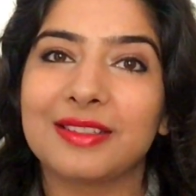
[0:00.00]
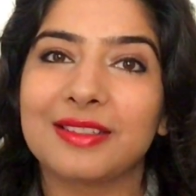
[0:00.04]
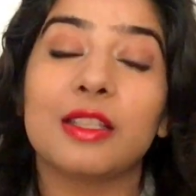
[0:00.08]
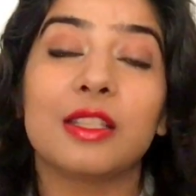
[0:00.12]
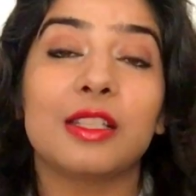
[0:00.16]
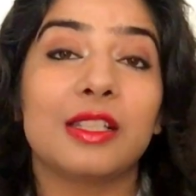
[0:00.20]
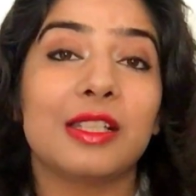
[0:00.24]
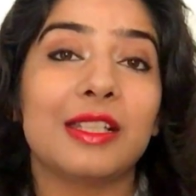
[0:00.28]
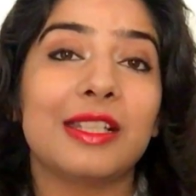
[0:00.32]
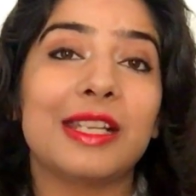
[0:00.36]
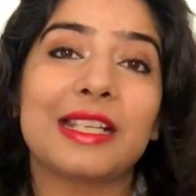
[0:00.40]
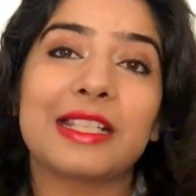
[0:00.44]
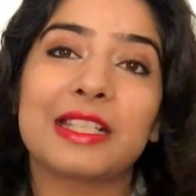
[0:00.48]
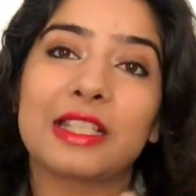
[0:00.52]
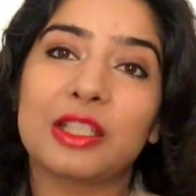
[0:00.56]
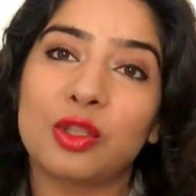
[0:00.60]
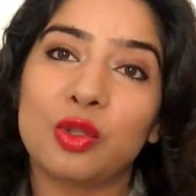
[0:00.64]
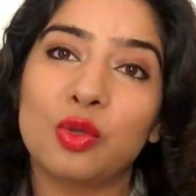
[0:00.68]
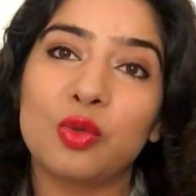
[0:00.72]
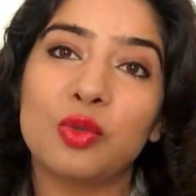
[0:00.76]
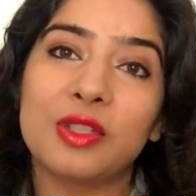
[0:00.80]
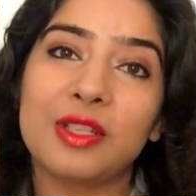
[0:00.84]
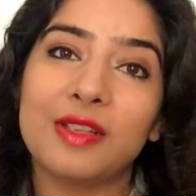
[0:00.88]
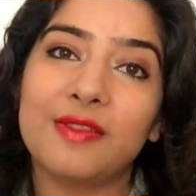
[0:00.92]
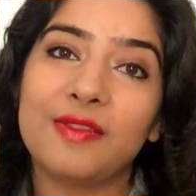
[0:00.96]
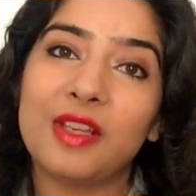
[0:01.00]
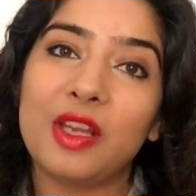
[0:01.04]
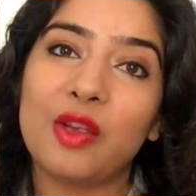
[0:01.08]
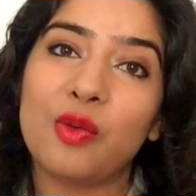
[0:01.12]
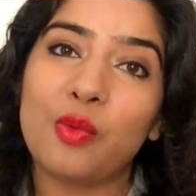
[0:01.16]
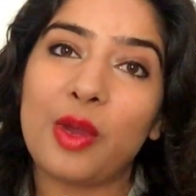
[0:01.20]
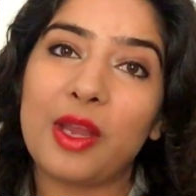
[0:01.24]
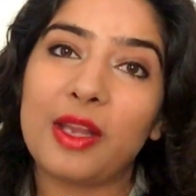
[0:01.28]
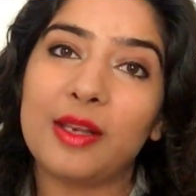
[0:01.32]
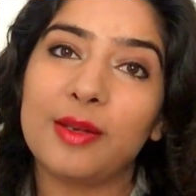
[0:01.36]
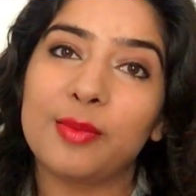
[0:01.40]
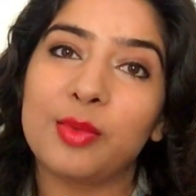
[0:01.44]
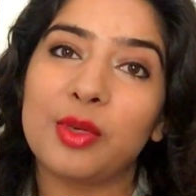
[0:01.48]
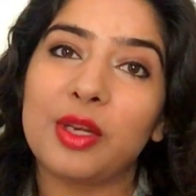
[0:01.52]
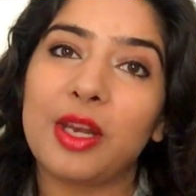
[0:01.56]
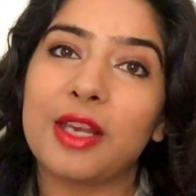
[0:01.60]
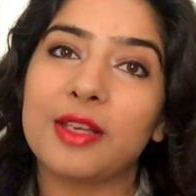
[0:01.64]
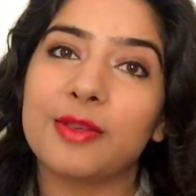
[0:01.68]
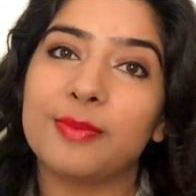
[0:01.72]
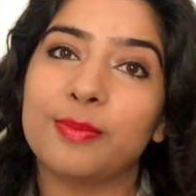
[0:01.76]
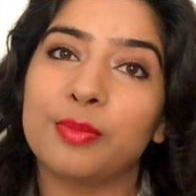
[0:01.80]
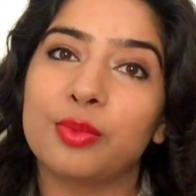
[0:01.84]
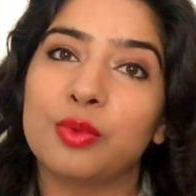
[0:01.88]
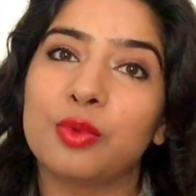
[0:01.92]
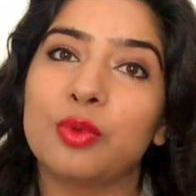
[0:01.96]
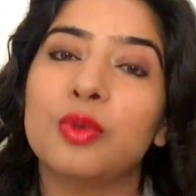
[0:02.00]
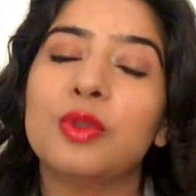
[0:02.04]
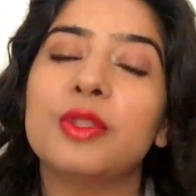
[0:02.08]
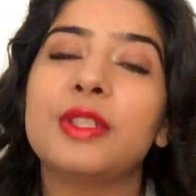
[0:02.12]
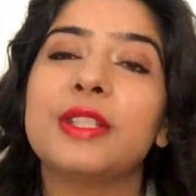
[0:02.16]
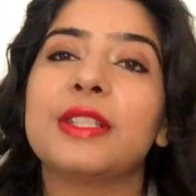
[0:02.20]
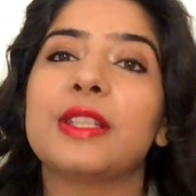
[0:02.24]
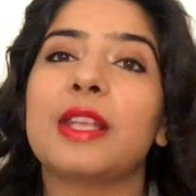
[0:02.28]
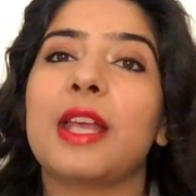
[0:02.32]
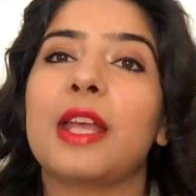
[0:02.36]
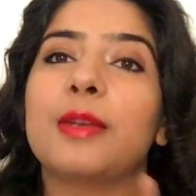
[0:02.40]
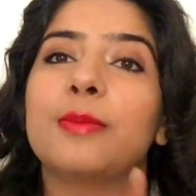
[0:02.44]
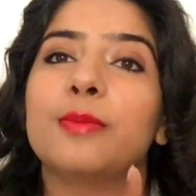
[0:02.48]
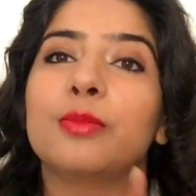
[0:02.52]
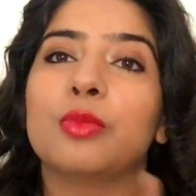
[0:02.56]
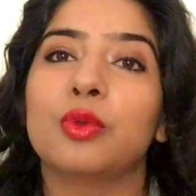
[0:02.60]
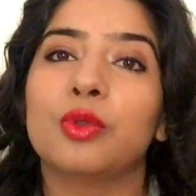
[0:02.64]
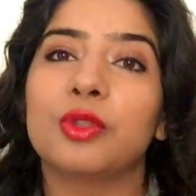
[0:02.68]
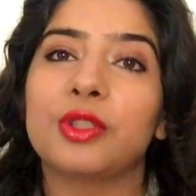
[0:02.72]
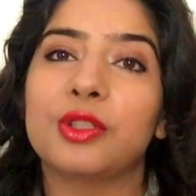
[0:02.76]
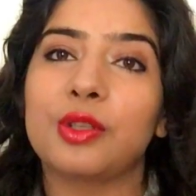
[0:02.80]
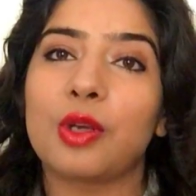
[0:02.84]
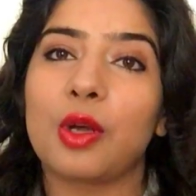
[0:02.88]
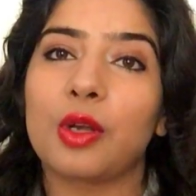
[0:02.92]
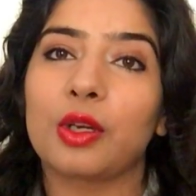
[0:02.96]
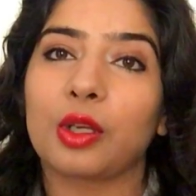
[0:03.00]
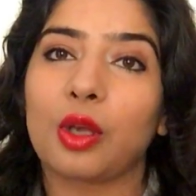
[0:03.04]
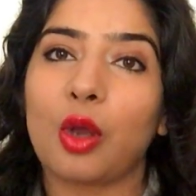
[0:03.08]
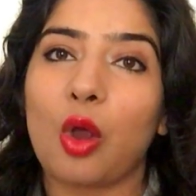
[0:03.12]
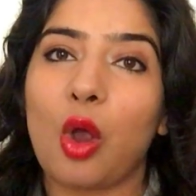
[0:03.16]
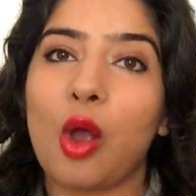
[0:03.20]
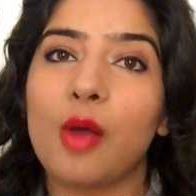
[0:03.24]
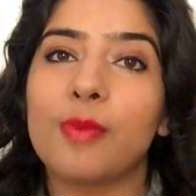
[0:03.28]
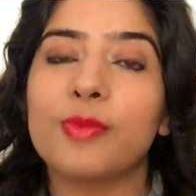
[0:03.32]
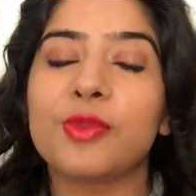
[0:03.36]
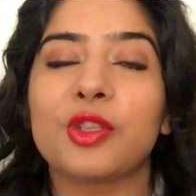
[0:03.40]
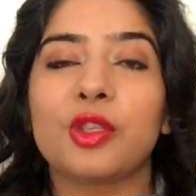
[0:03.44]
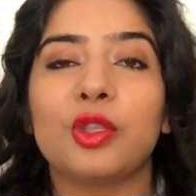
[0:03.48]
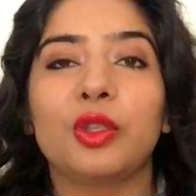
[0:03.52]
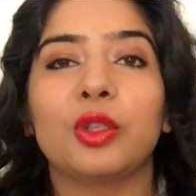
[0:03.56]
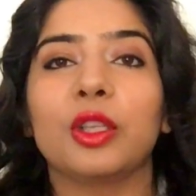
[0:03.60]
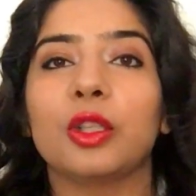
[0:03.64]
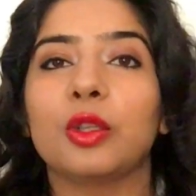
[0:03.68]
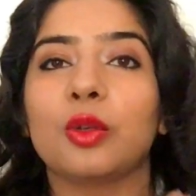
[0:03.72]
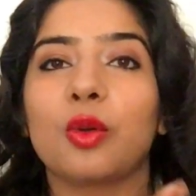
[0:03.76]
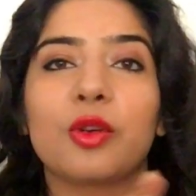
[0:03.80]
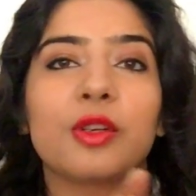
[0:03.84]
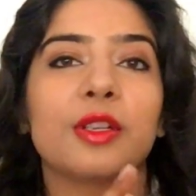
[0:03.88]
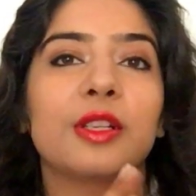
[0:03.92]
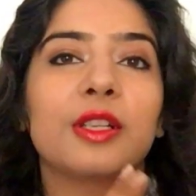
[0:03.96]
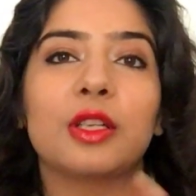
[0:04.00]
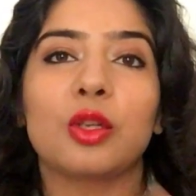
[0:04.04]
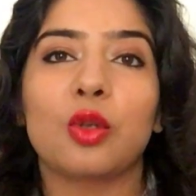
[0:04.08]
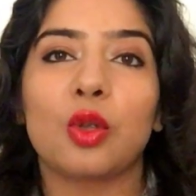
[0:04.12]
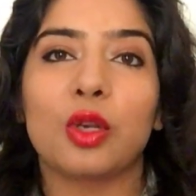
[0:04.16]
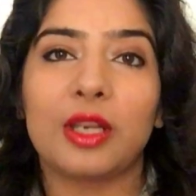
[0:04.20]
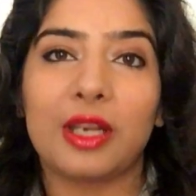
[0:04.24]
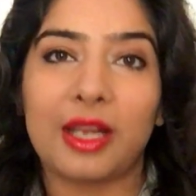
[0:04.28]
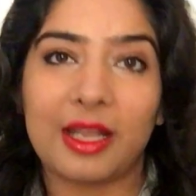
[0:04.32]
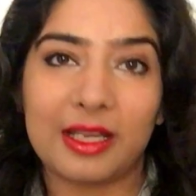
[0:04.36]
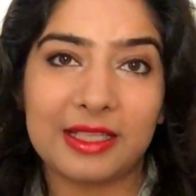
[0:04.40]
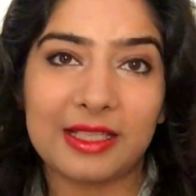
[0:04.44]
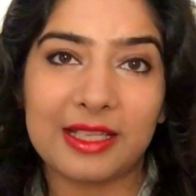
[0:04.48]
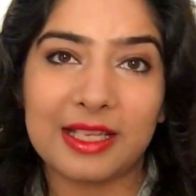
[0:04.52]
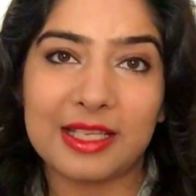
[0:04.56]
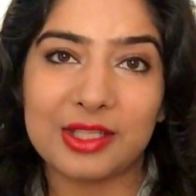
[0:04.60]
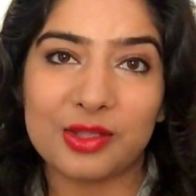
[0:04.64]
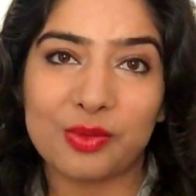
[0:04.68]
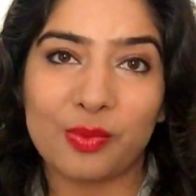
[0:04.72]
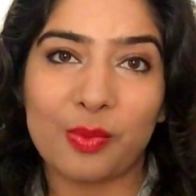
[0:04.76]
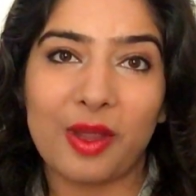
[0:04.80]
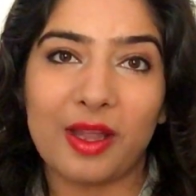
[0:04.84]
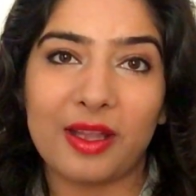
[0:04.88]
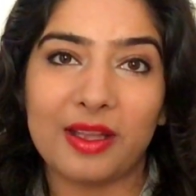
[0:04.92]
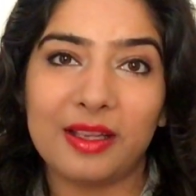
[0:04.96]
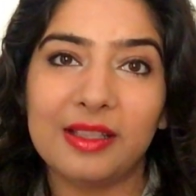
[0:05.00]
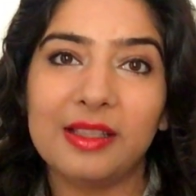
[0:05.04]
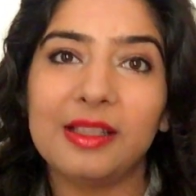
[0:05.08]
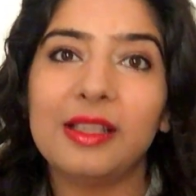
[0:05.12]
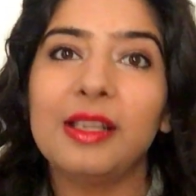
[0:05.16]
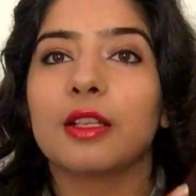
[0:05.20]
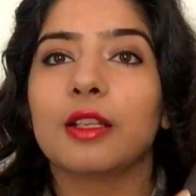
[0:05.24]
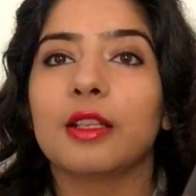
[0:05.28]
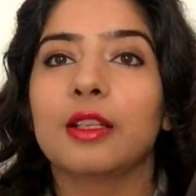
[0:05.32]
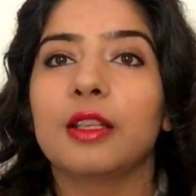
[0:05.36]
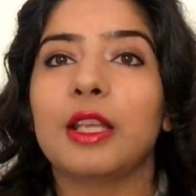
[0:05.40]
This is exclusively available at Boots and boots.com, so you can order it online as well.